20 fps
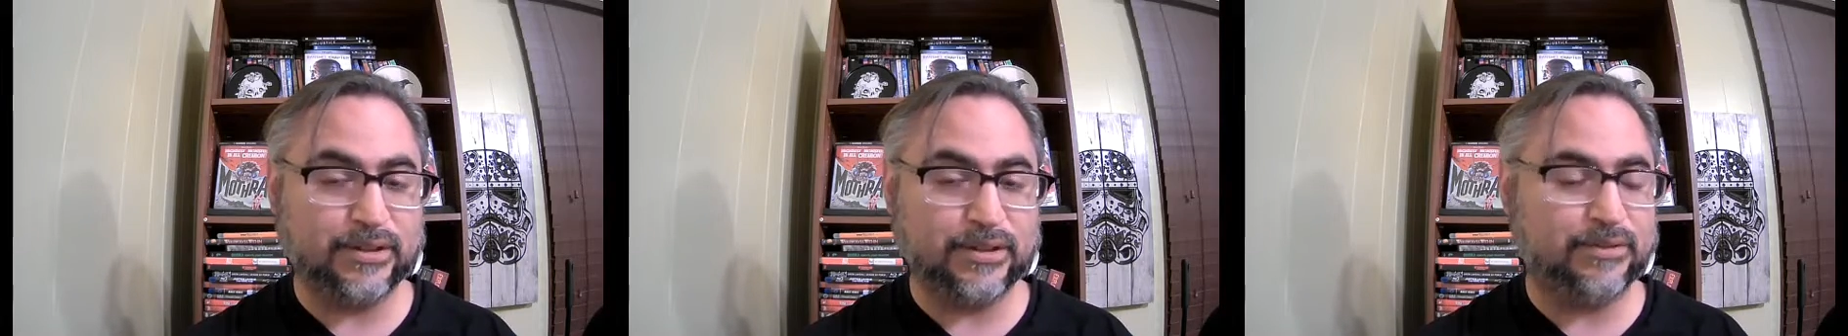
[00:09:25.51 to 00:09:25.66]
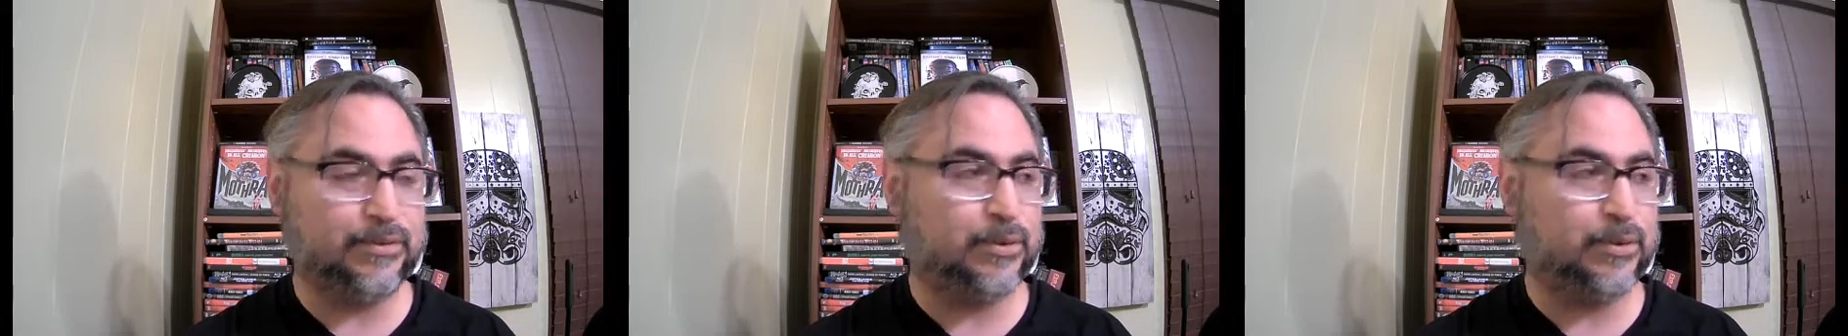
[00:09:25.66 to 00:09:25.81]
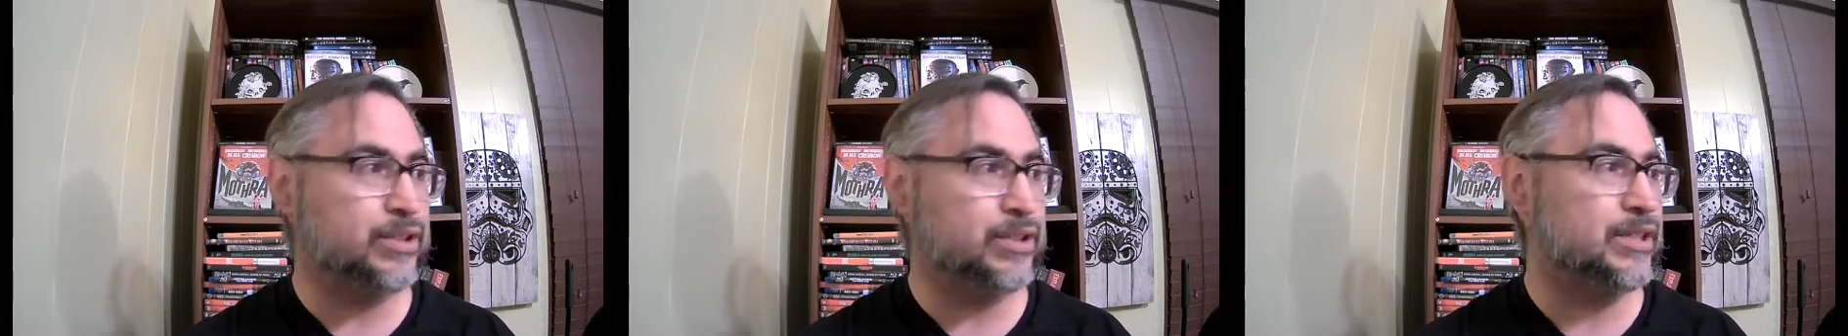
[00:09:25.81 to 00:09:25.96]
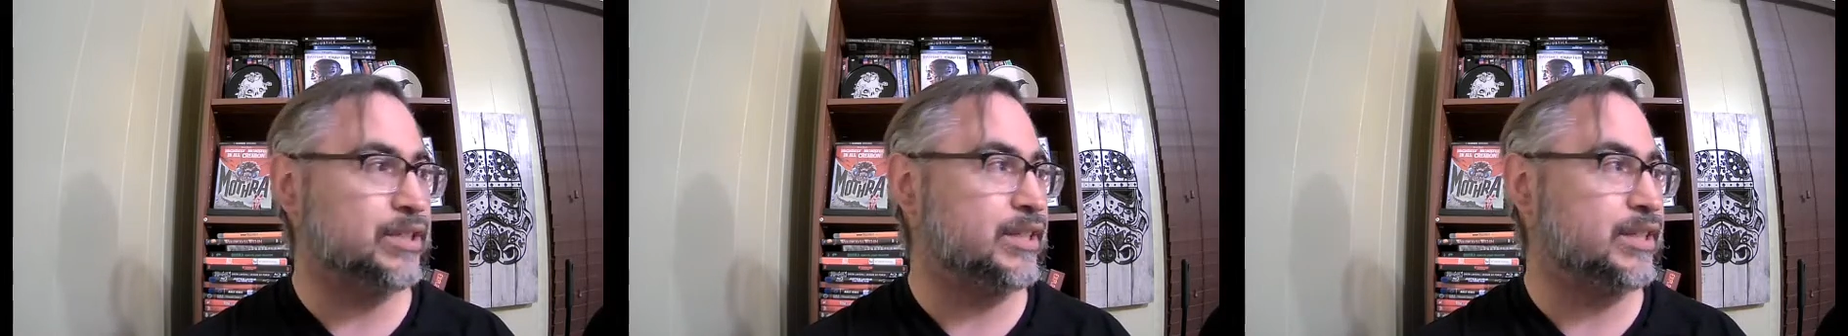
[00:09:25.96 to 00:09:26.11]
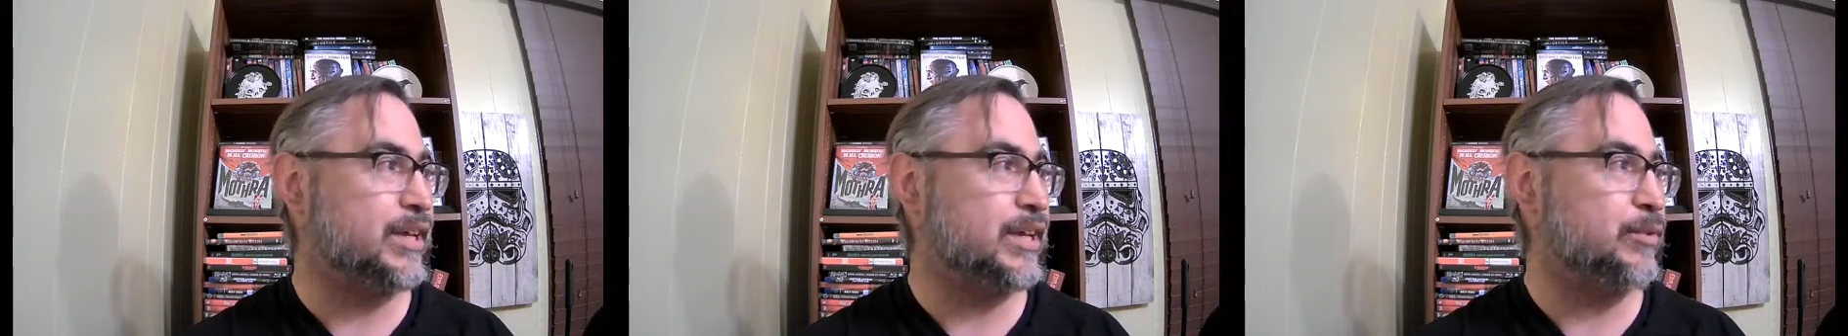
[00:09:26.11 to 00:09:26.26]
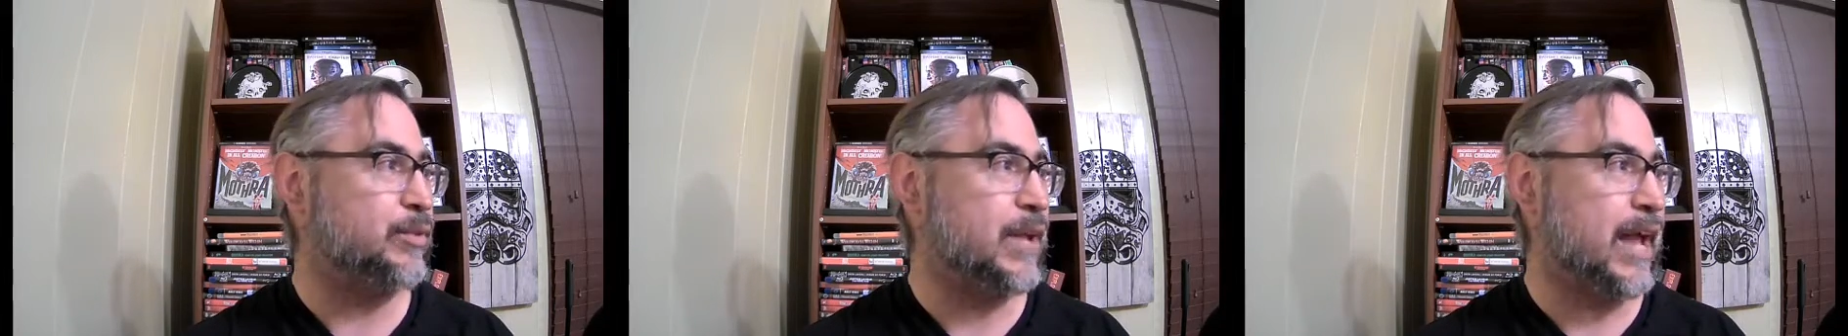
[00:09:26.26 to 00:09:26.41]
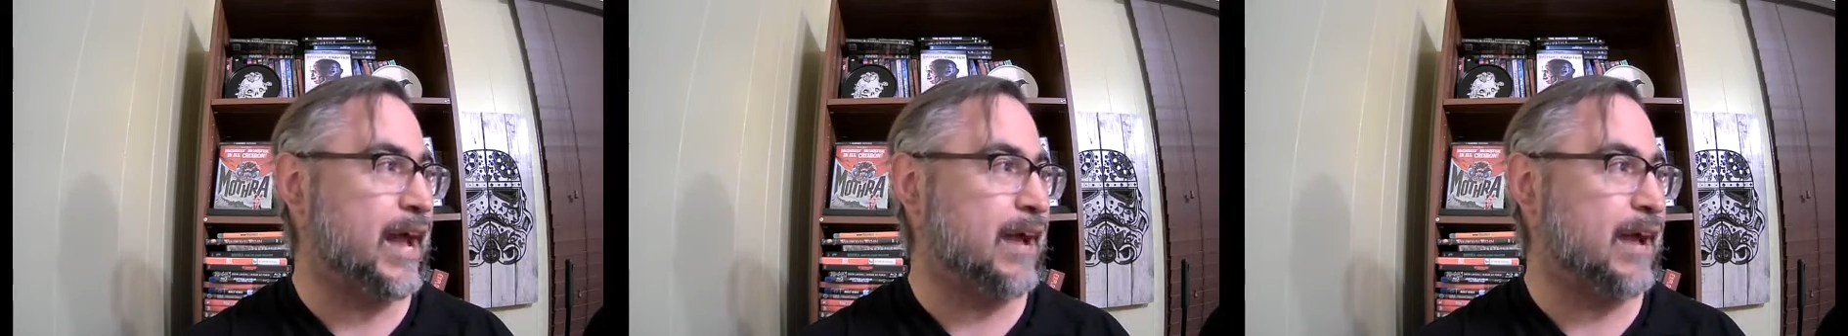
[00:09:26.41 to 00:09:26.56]
unfortunately,
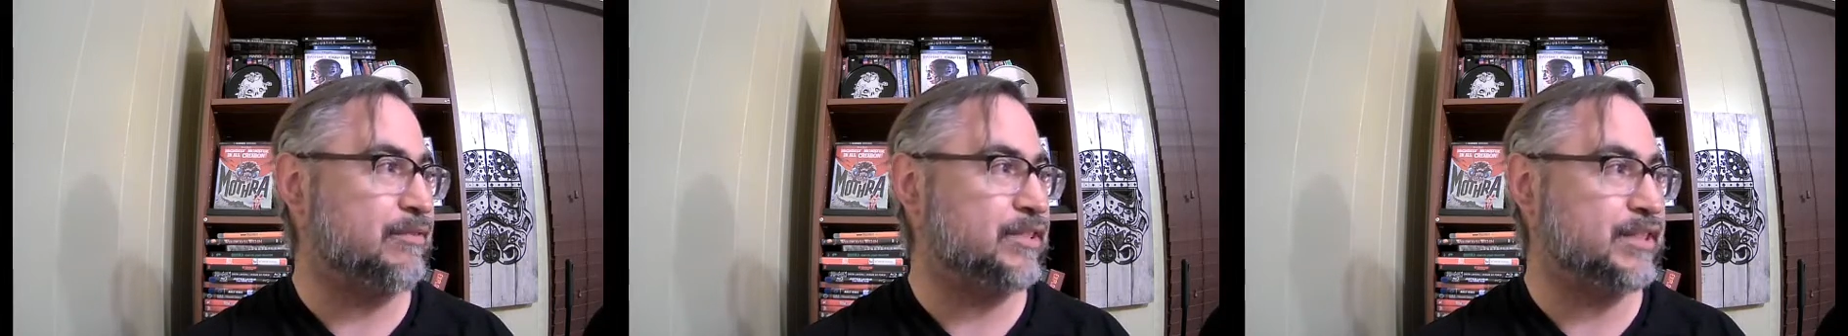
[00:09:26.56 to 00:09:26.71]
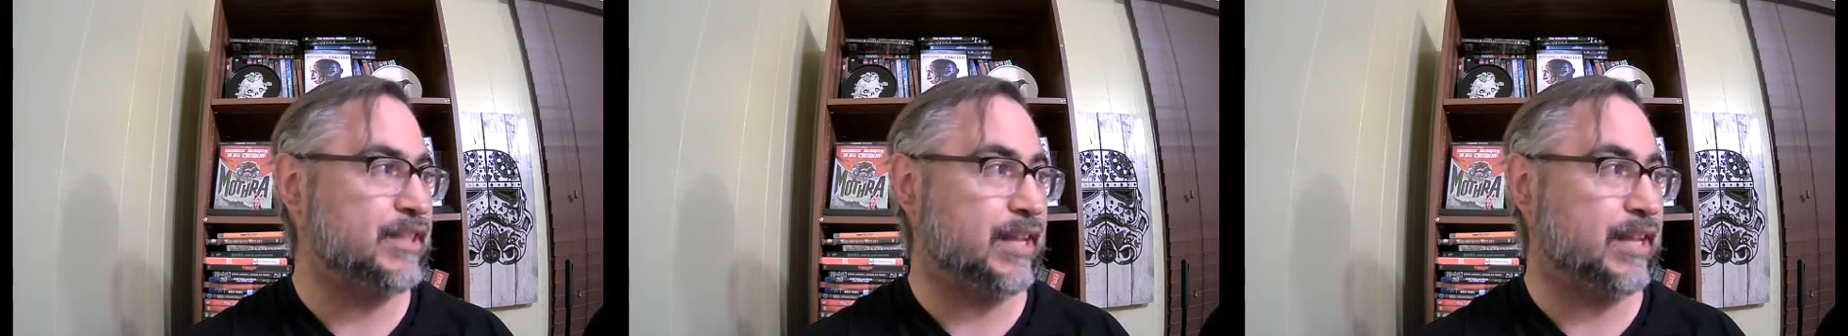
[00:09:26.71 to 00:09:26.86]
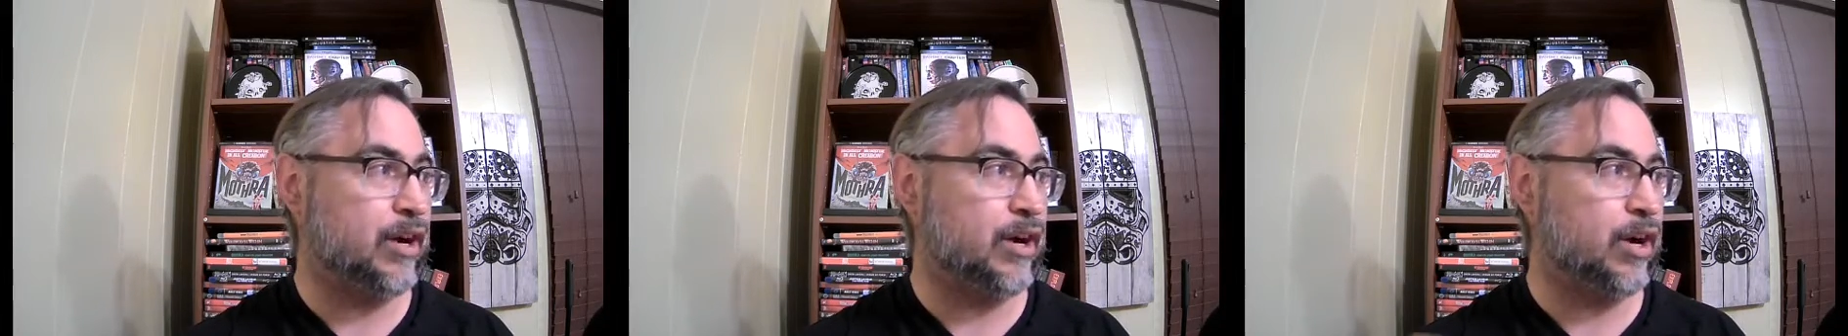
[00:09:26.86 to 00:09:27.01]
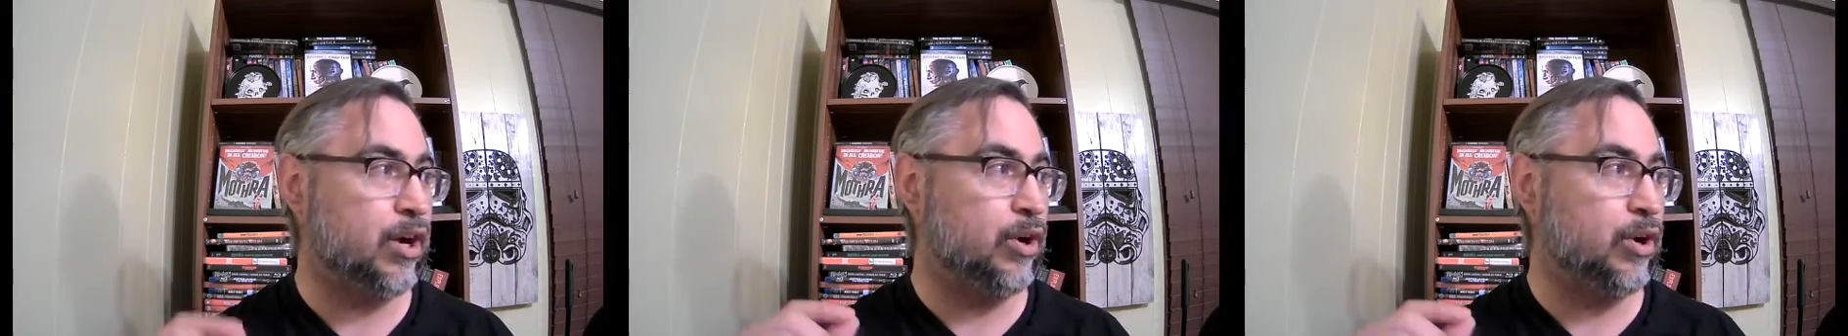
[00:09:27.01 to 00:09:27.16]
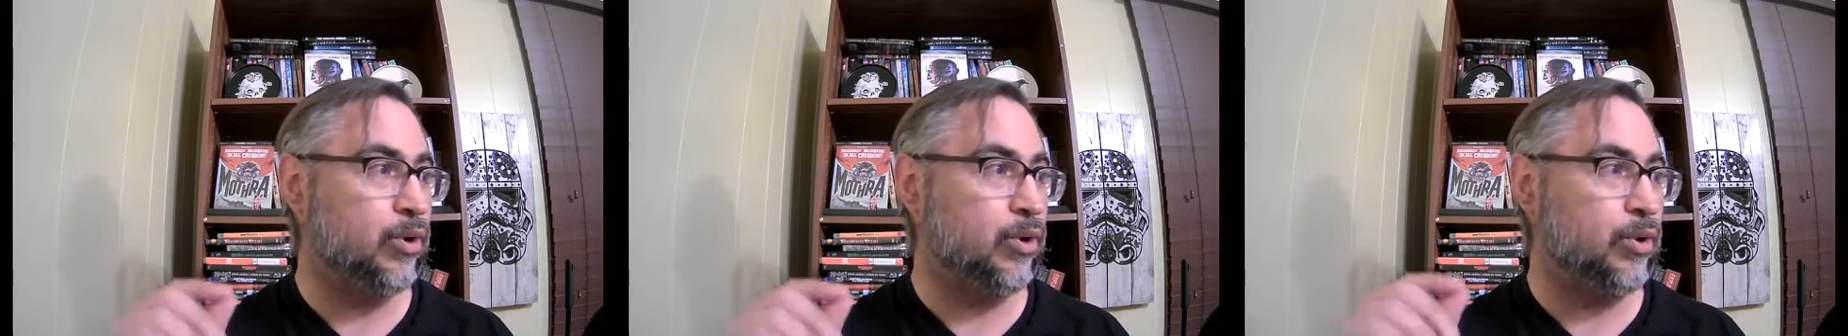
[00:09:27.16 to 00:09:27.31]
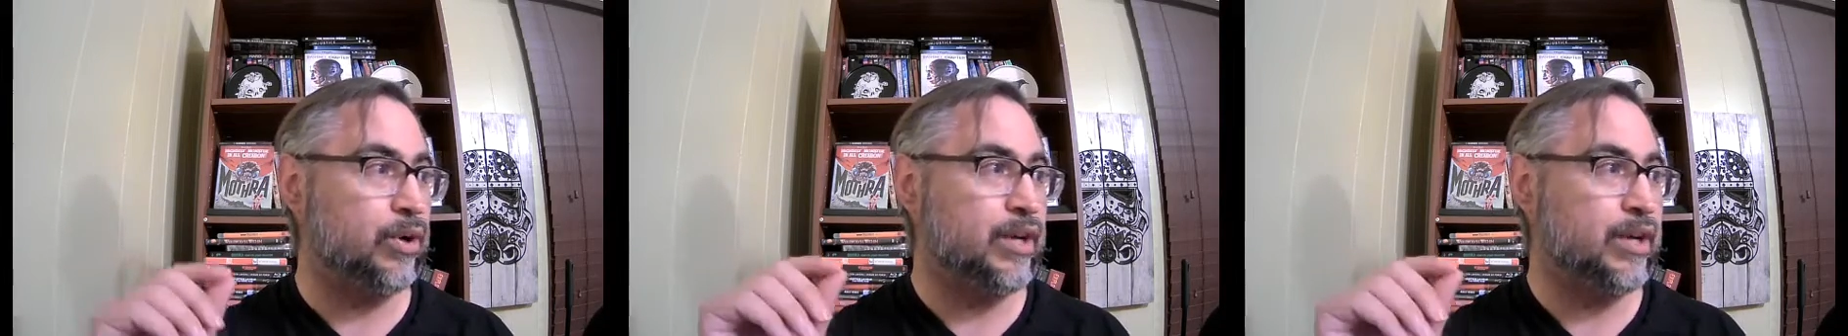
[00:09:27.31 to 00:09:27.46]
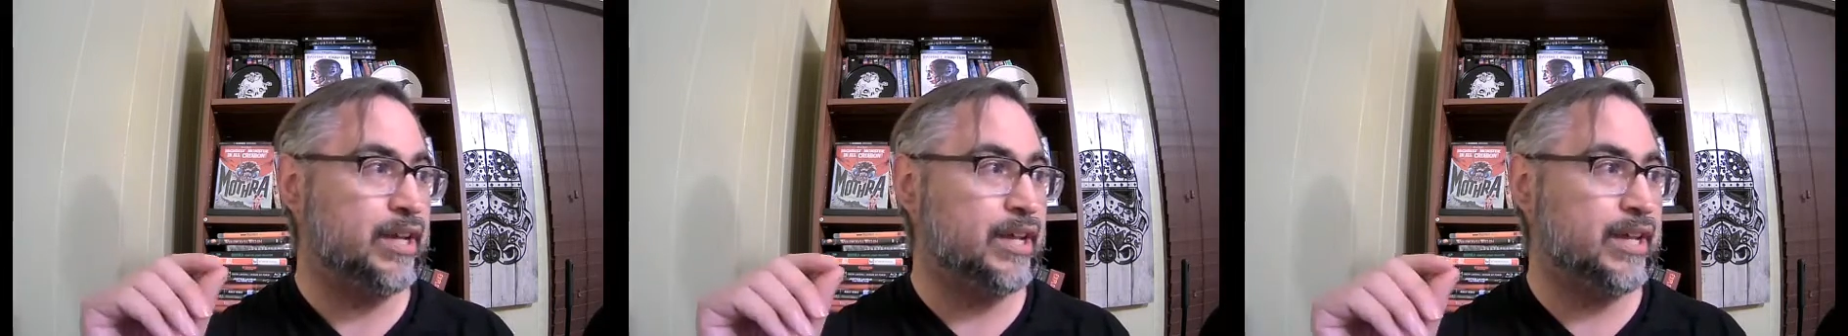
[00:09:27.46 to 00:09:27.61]
we have to say, like,
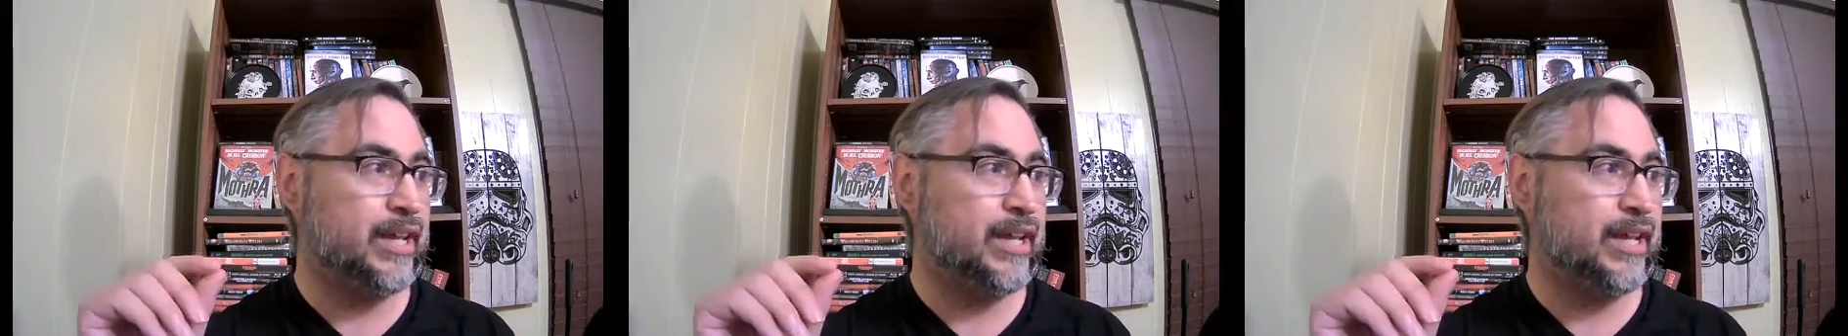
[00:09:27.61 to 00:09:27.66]
oh,